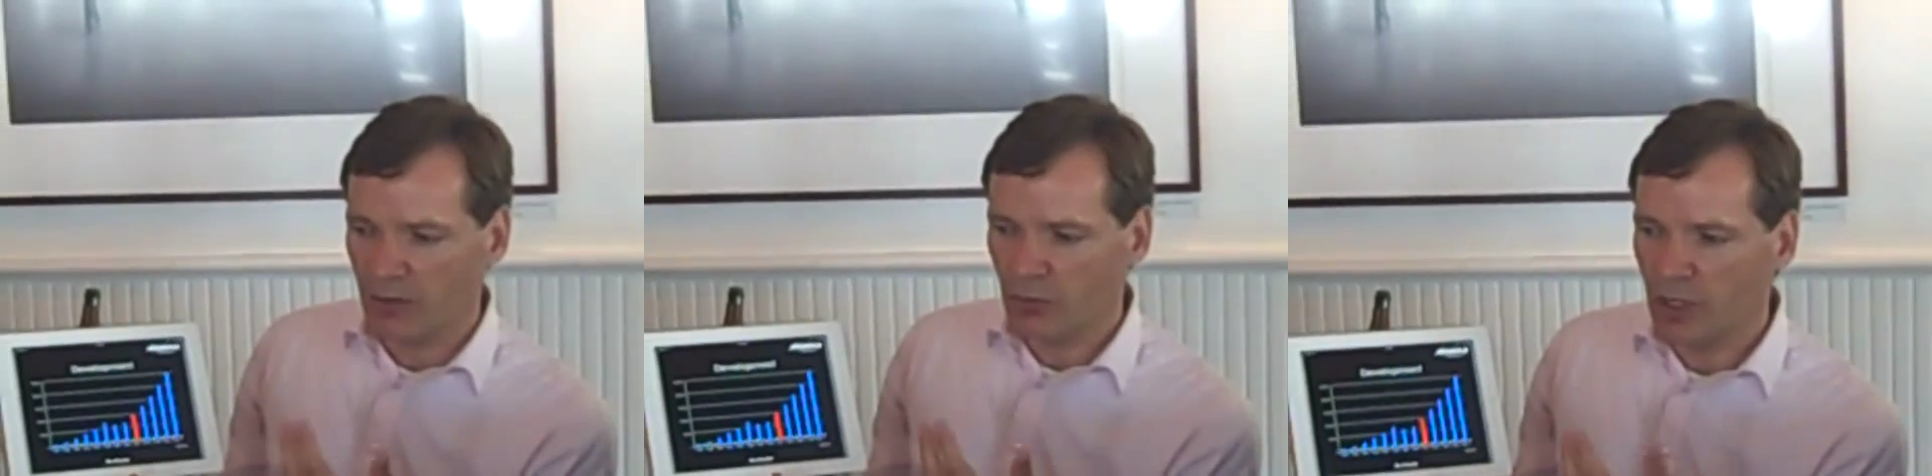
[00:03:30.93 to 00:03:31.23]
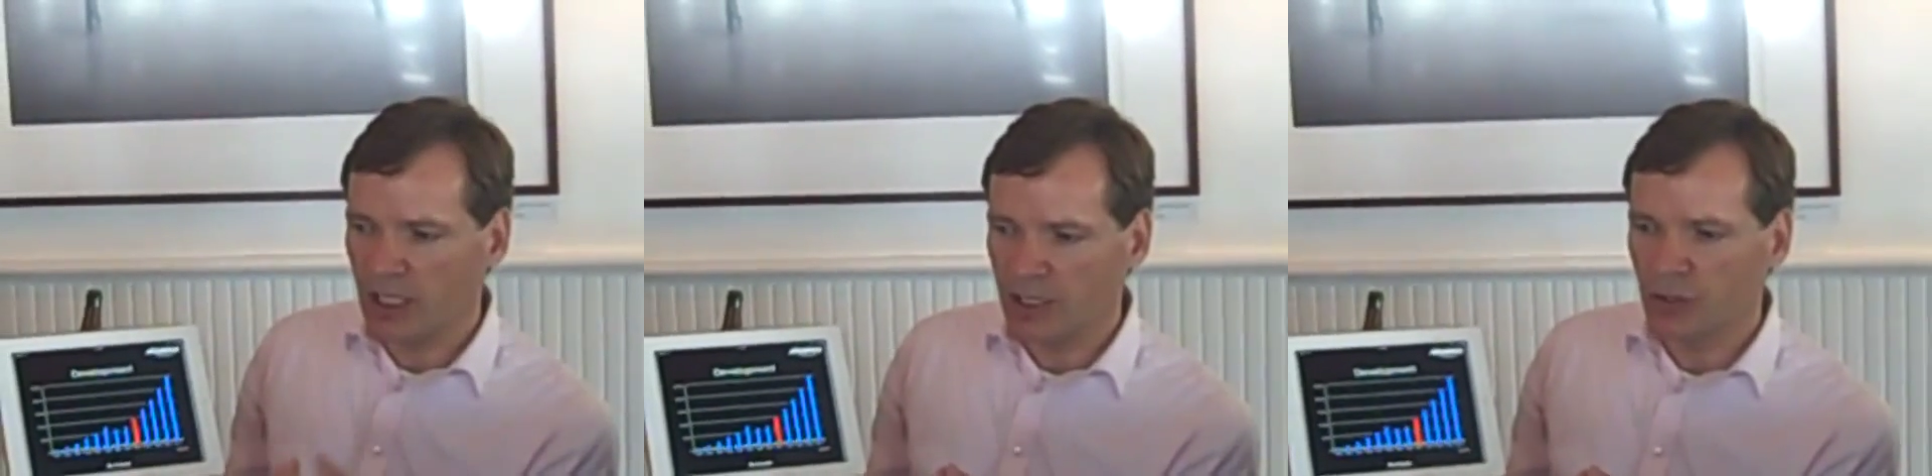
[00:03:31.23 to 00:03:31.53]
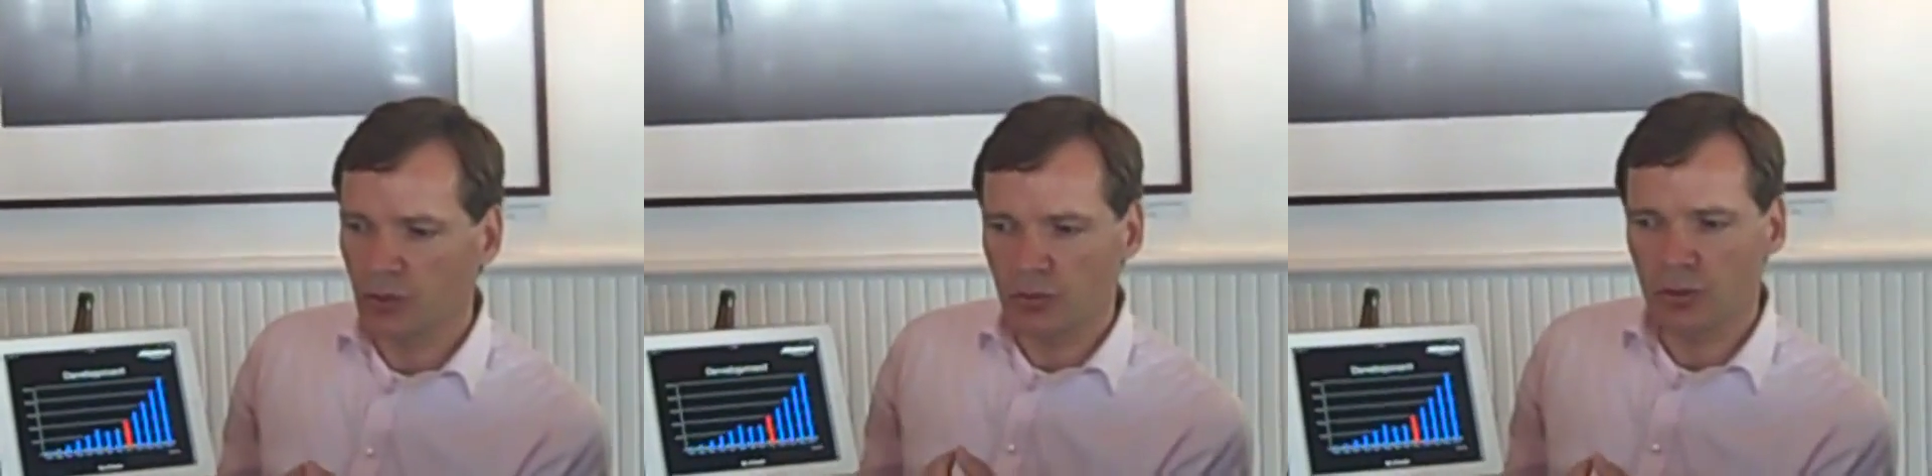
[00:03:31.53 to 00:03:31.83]
and really
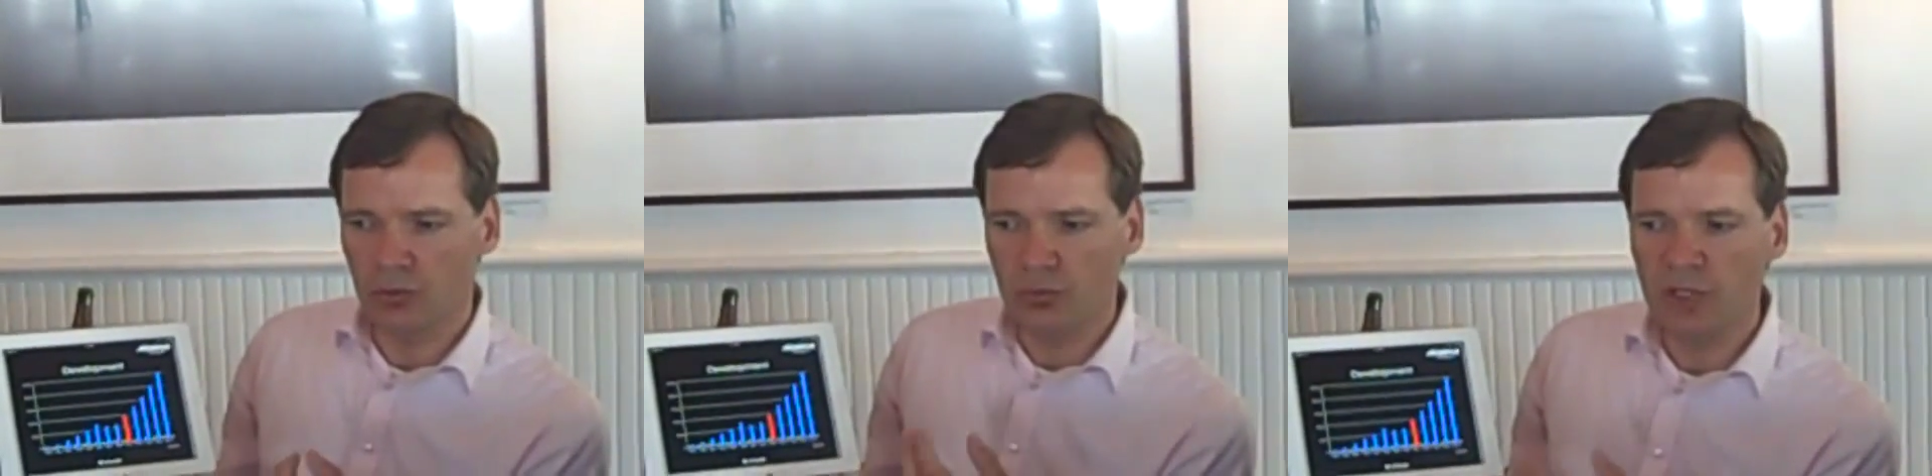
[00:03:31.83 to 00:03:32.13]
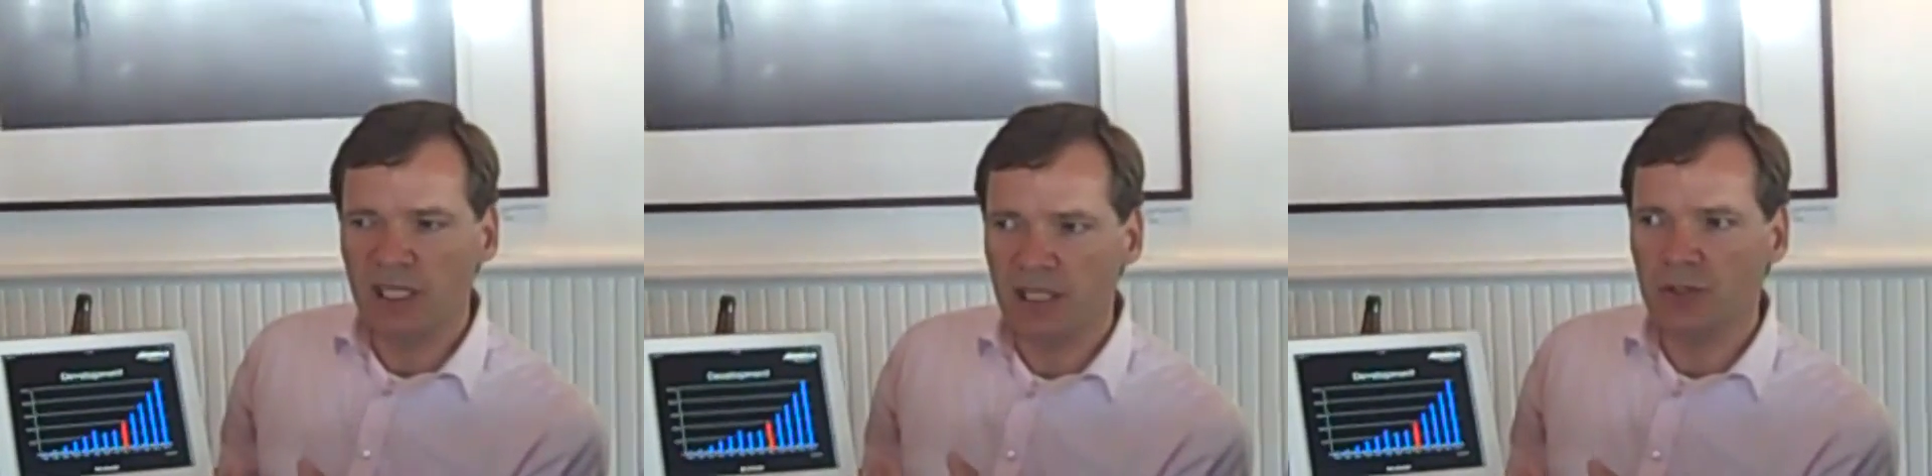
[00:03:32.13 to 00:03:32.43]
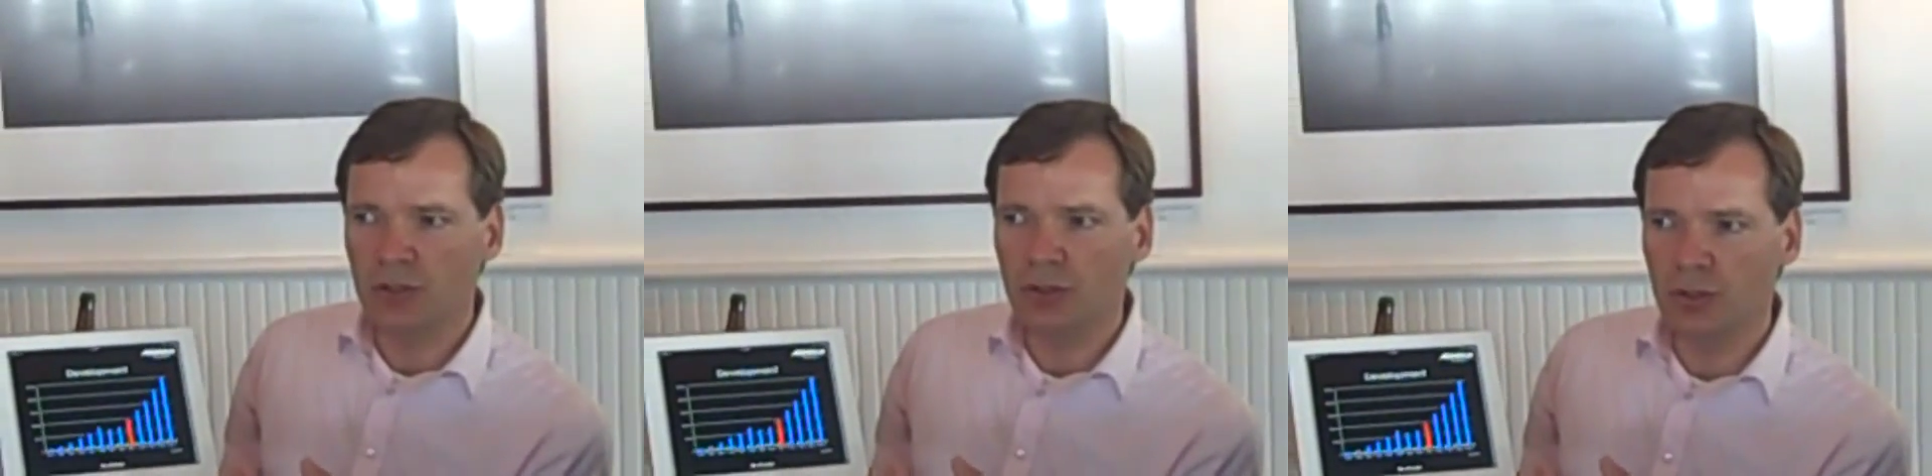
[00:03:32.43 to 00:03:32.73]
to
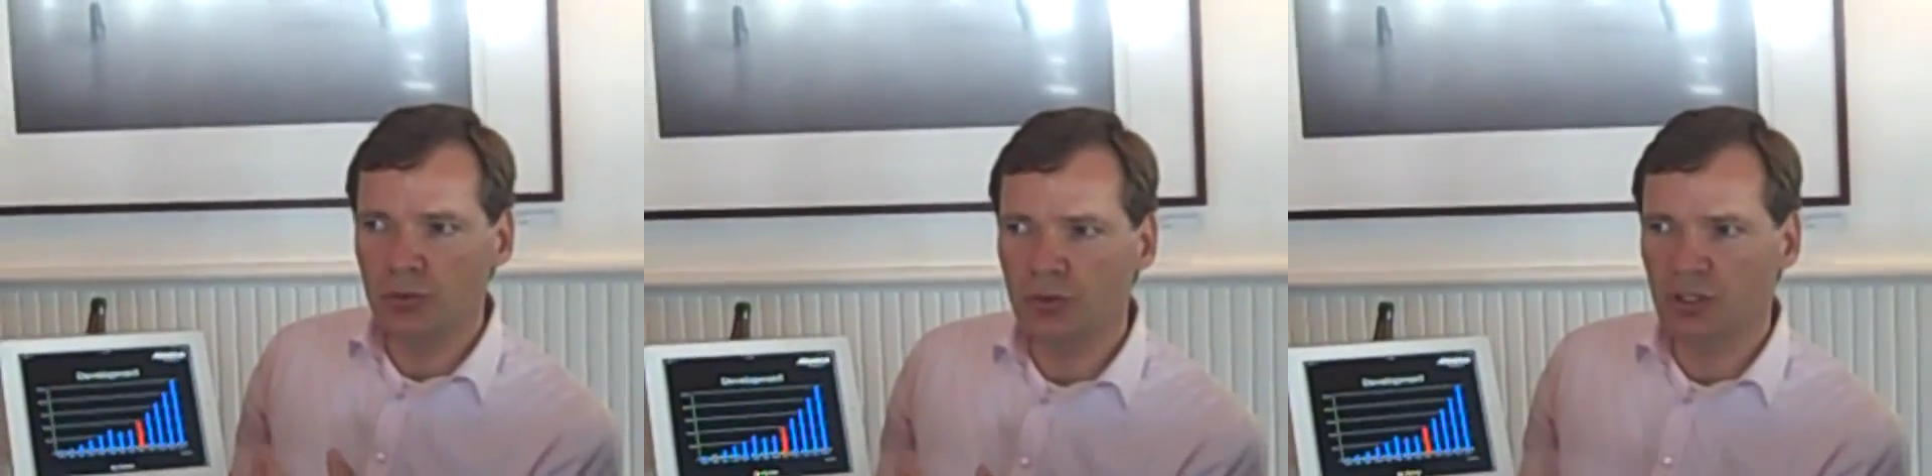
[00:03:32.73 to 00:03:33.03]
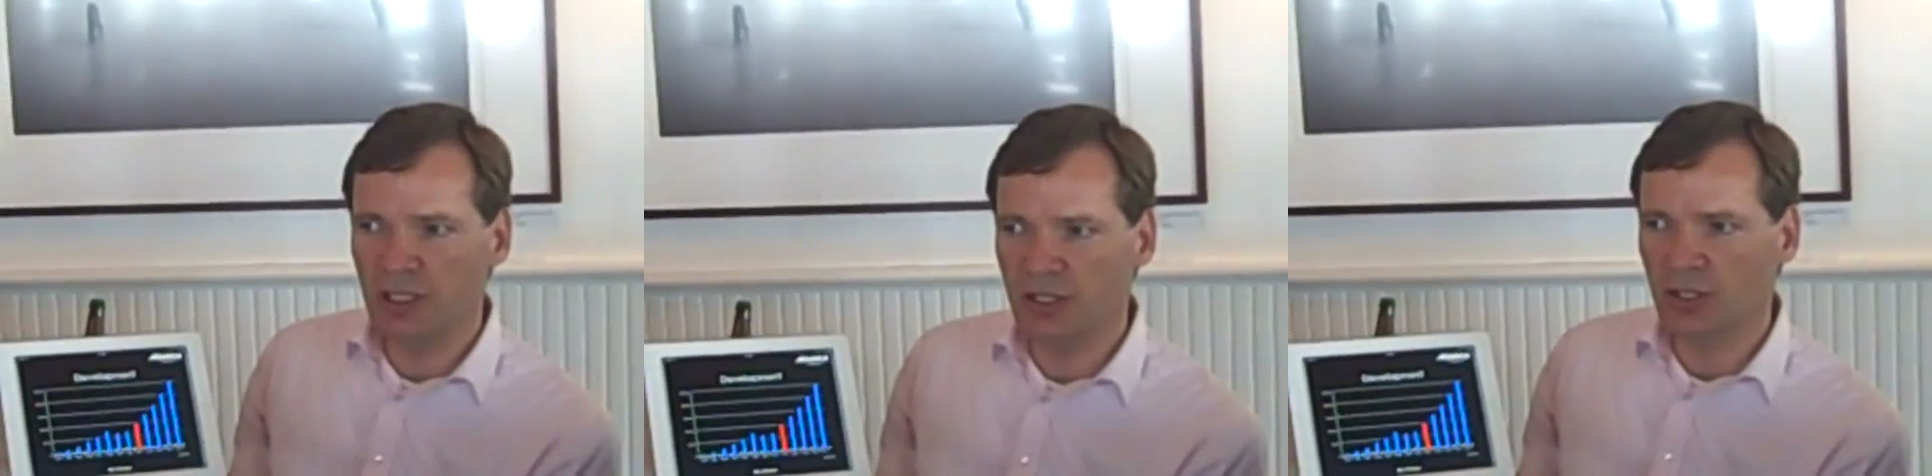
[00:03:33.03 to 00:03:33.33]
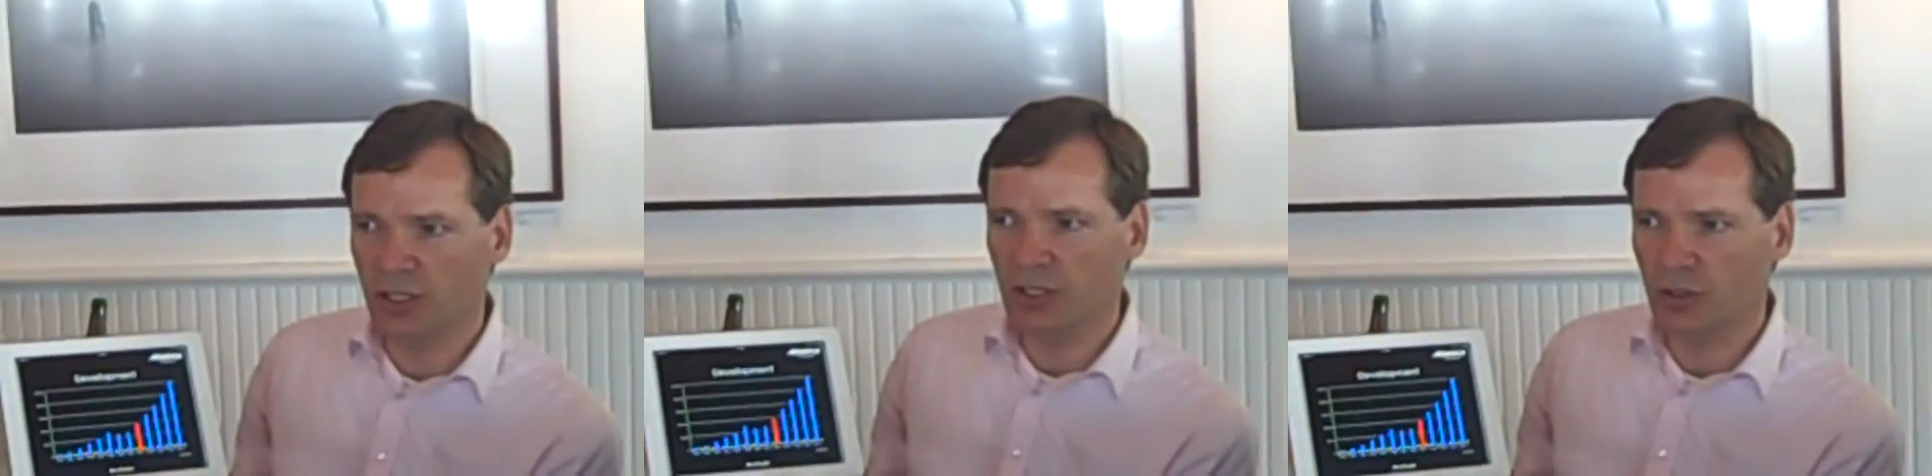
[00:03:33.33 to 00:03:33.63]

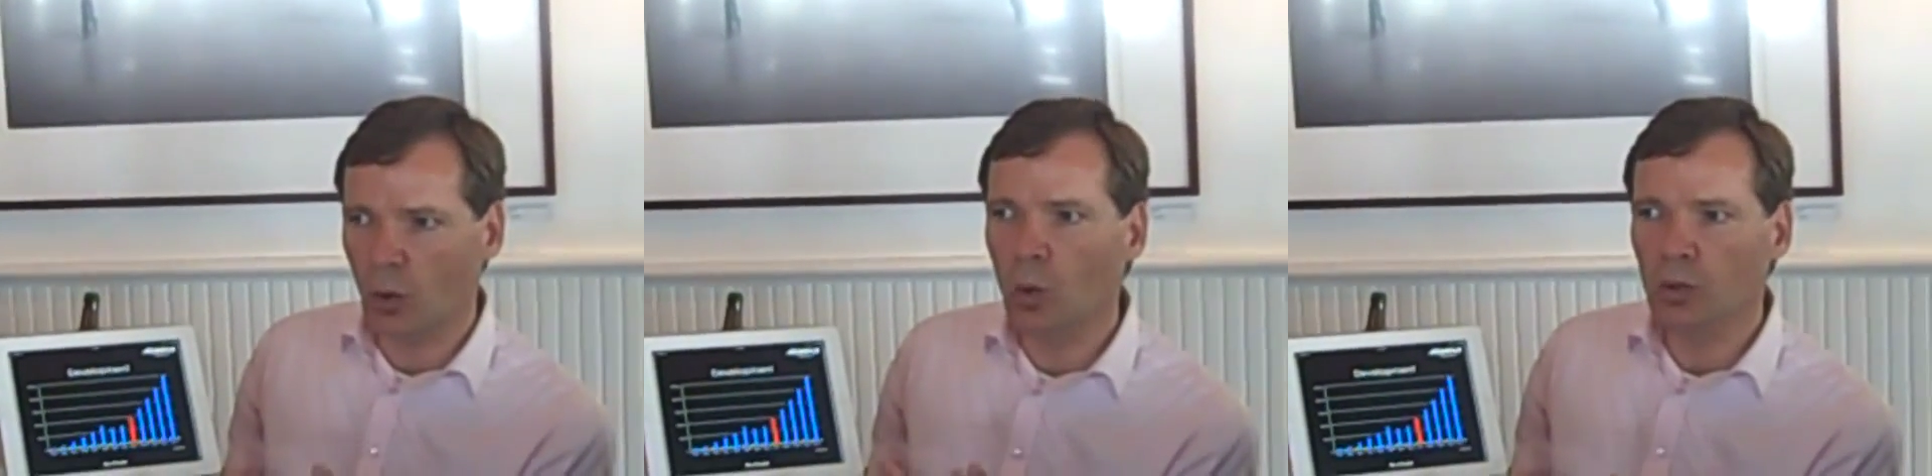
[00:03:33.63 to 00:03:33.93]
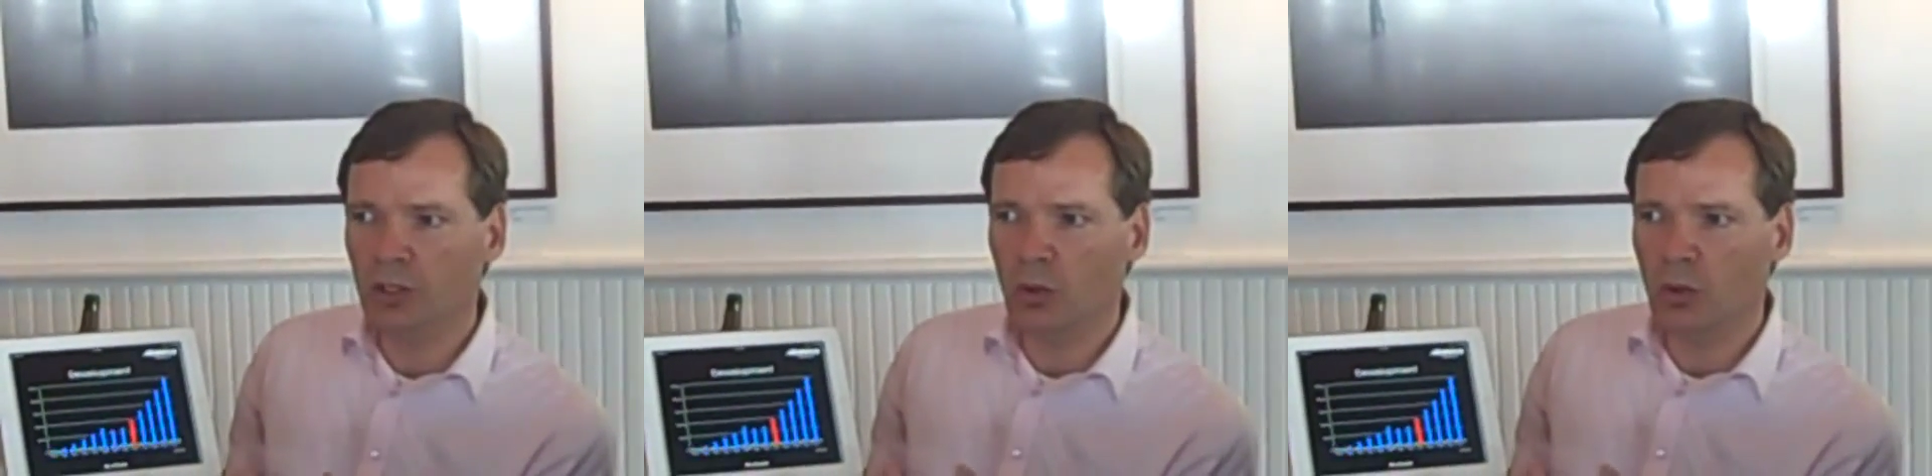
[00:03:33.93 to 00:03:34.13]
reintroduce this older